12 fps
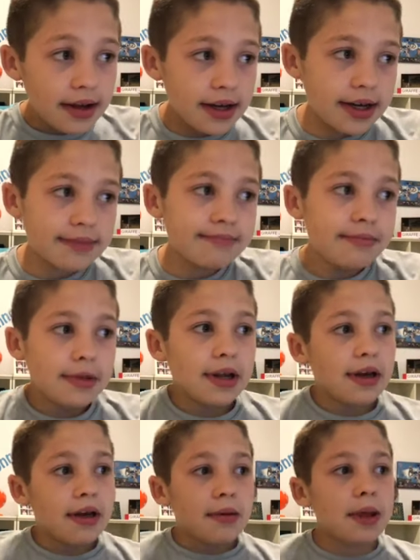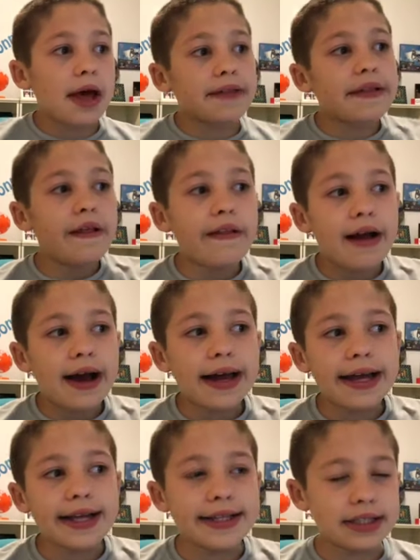The
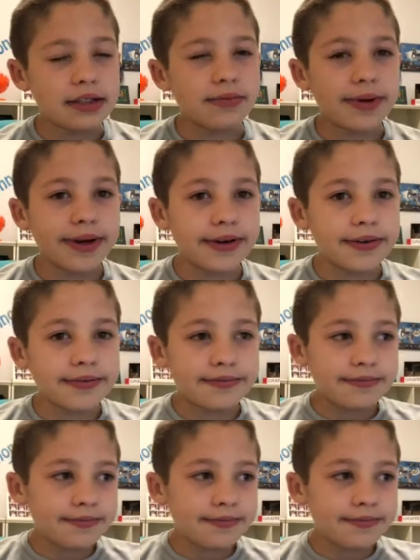Lions will